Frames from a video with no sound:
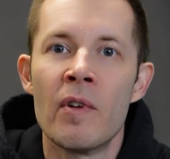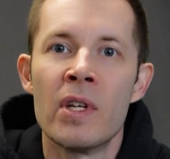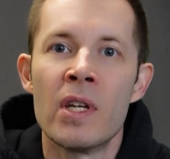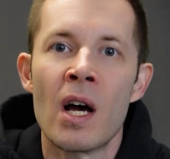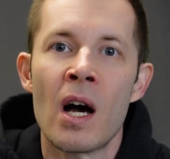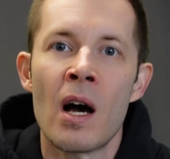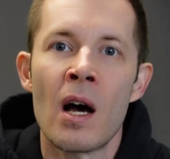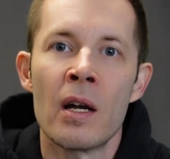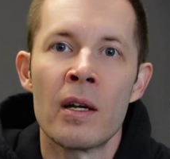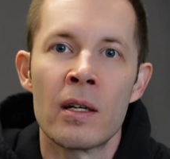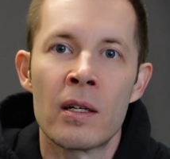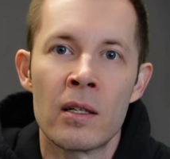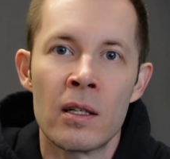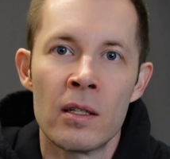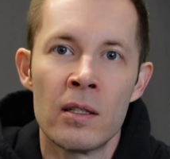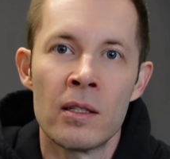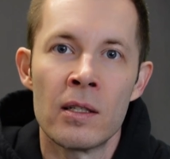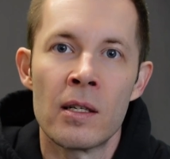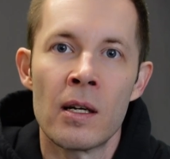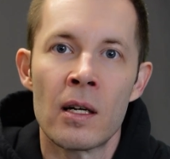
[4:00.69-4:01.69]

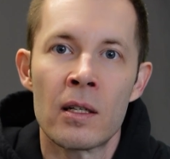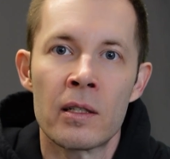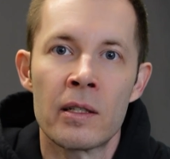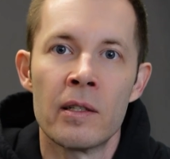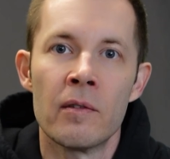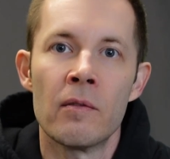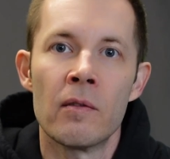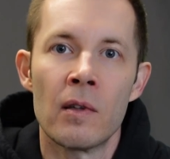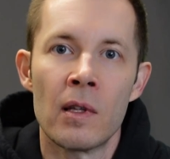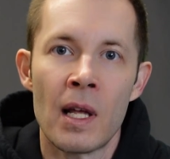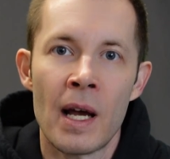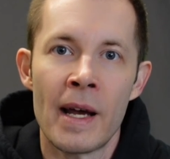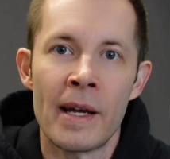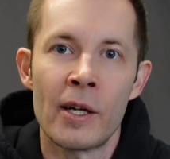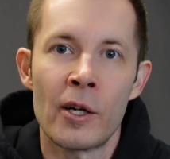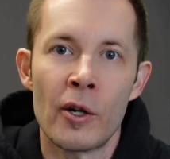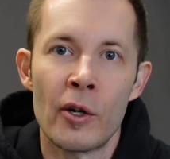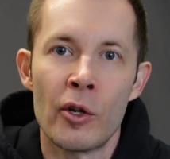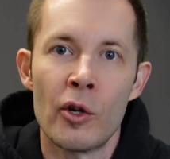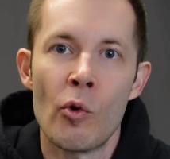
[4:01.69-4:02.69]
non-conductive
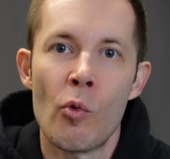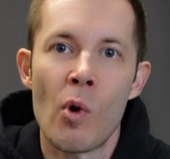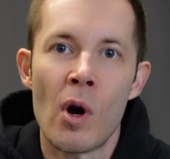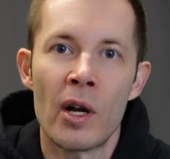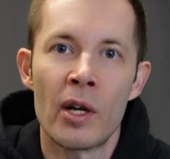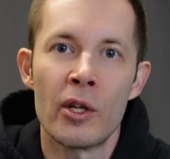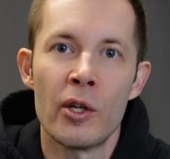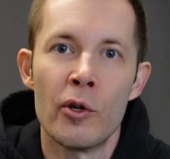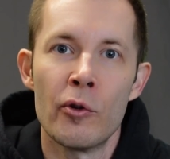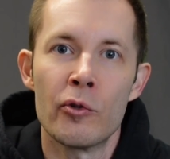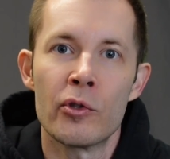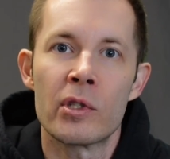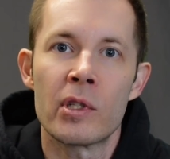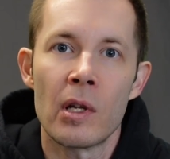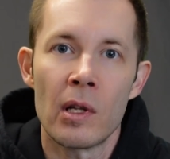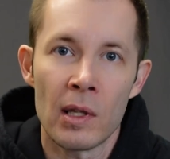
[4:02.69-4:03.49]
liner you want to use to